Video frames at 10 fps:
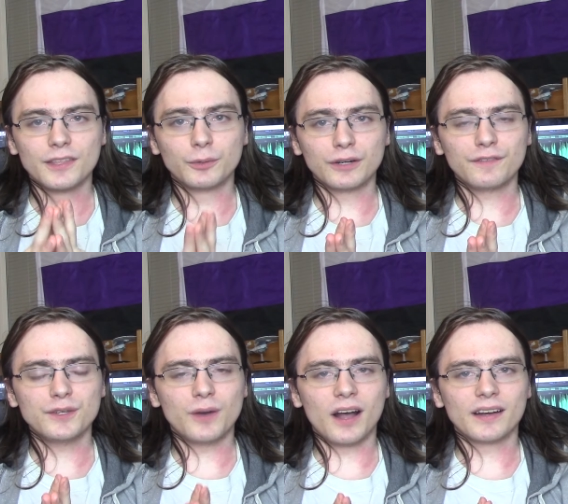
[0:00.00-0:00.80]
There were a
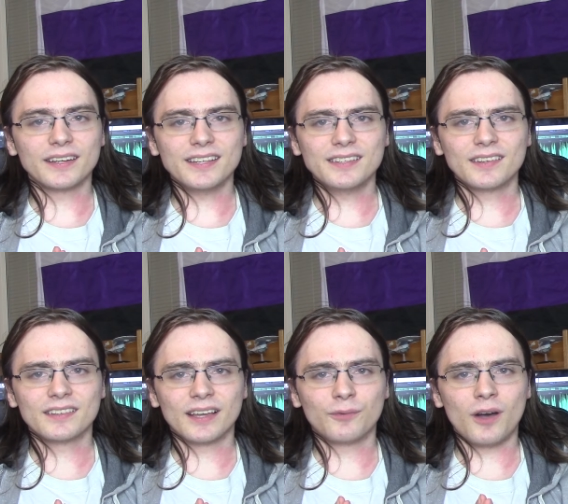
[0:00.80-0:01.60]
few oddities
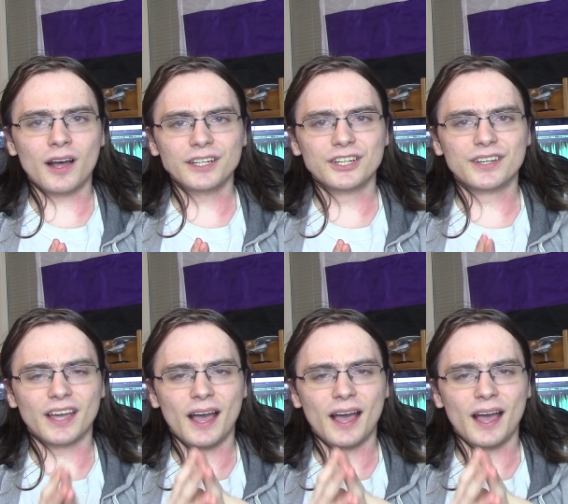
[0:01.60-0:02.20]
as I watched,